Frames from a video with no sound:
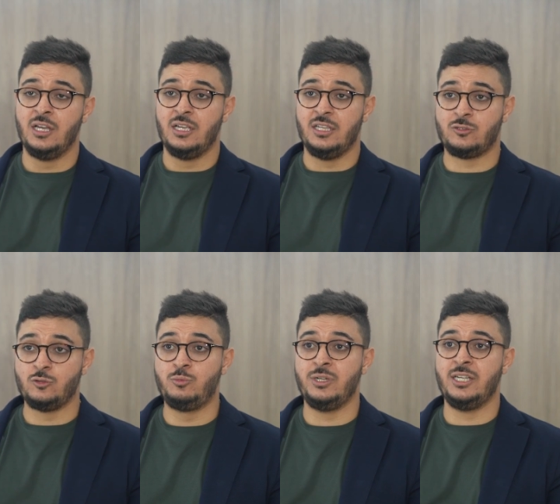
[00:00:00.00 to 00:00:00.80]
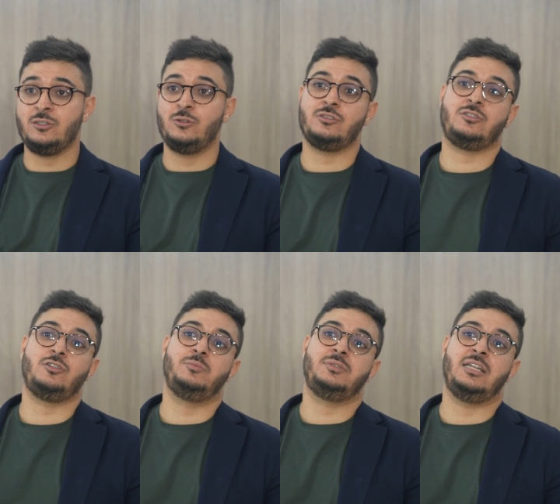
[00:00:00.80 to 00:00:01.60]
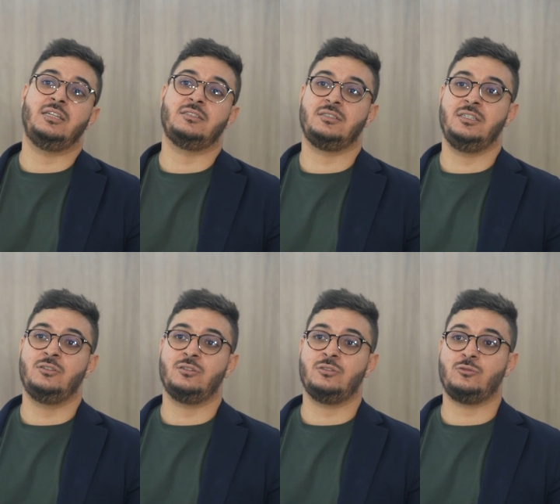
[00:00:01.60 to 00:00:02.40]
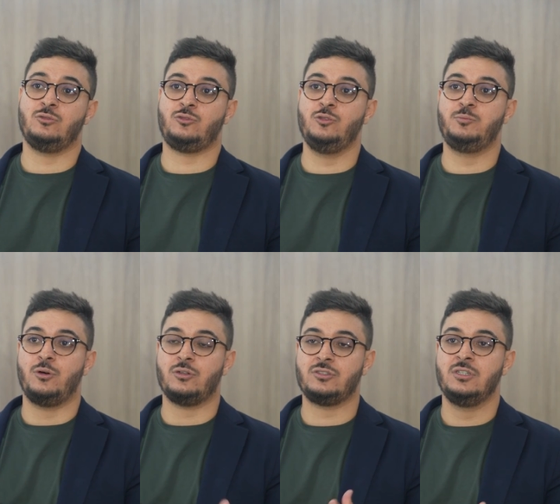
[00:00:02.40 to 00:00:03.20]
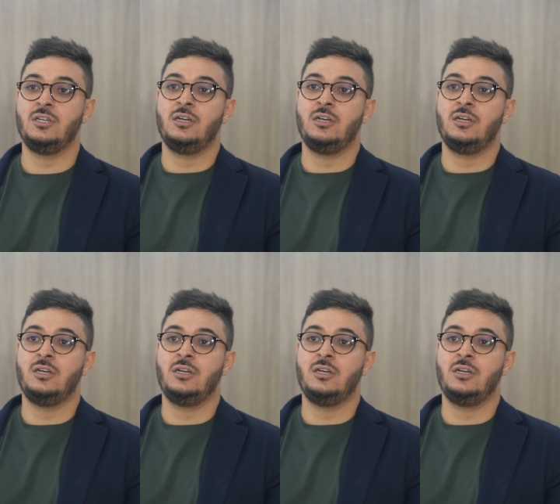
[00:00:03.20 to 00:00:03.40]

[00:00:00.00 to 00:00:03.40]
is to bring those top talents in order to support